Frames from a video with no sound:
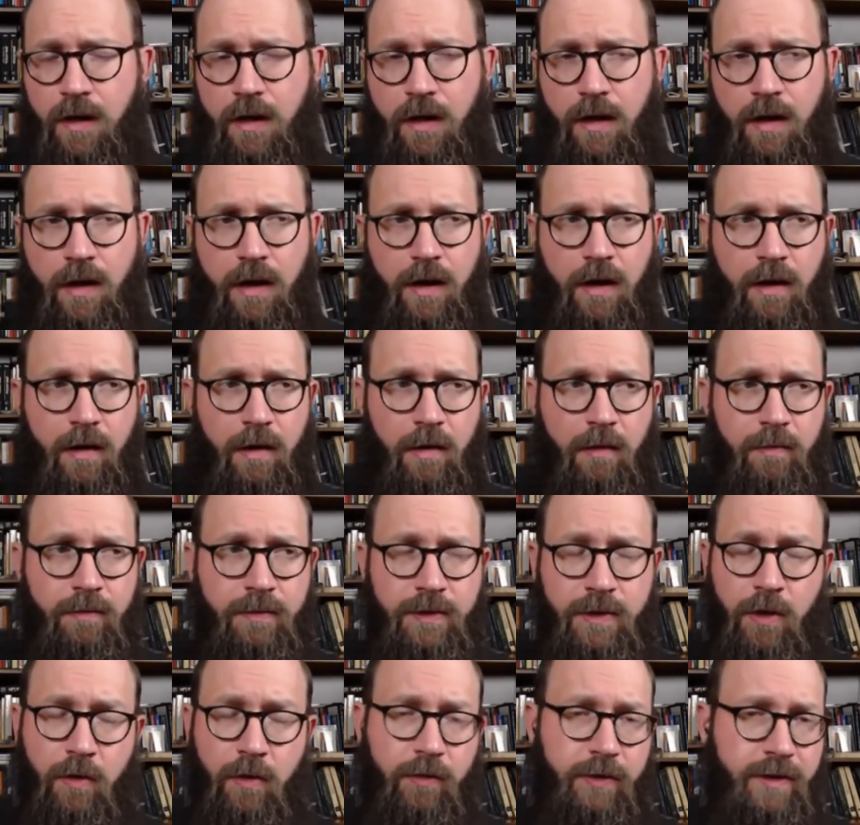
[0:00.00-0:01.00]
Uh,
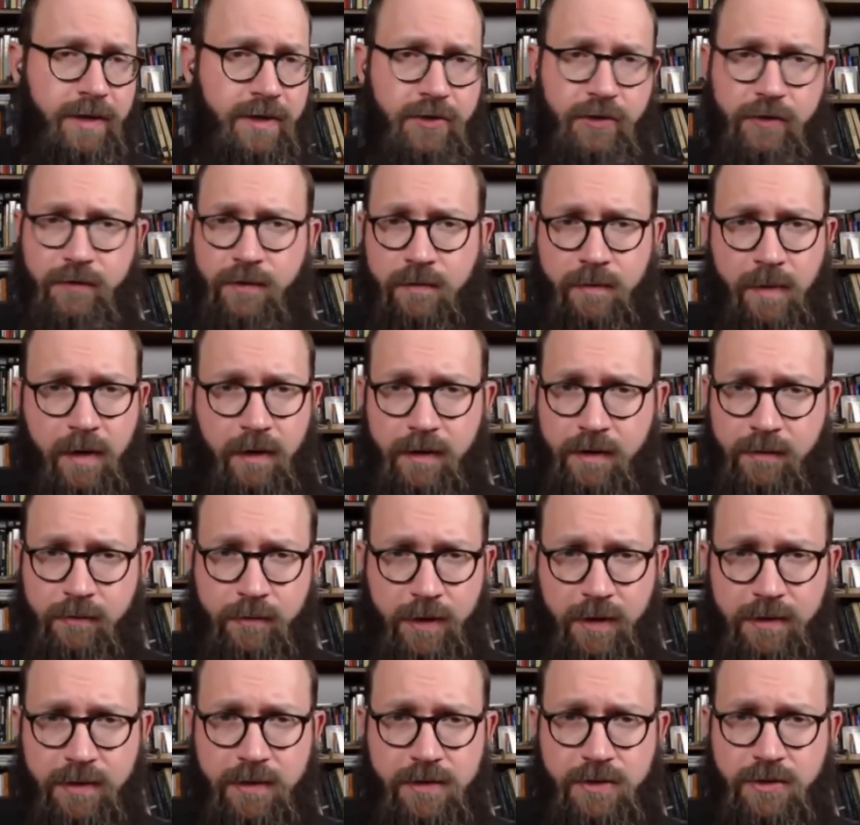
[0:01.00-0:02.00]
no one's truth is better than
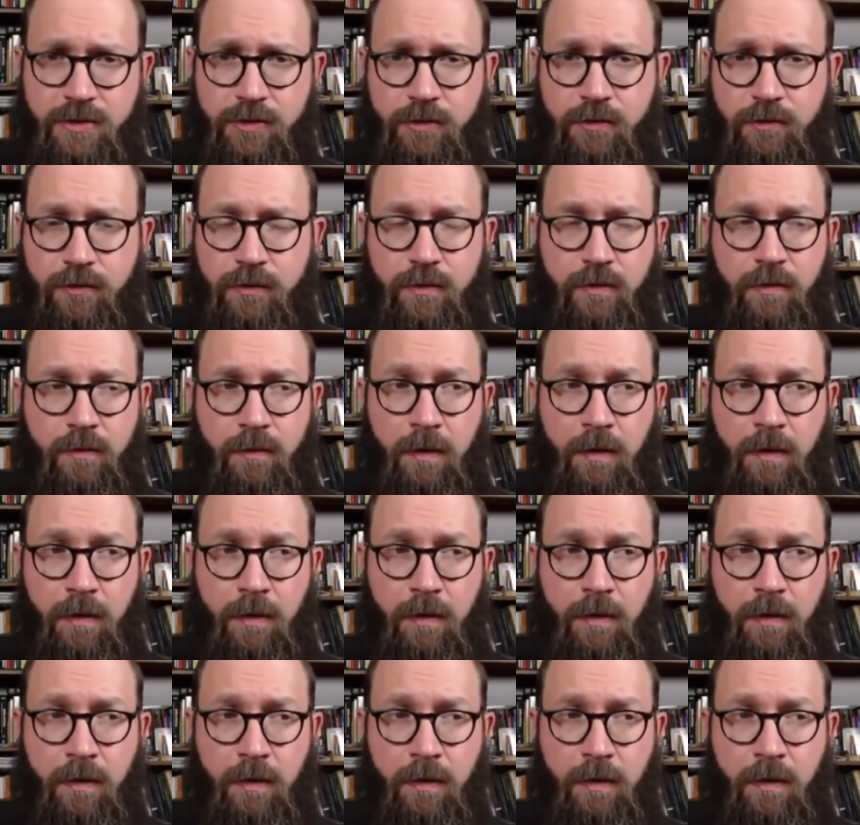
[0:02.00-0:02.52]
anyone else's truth.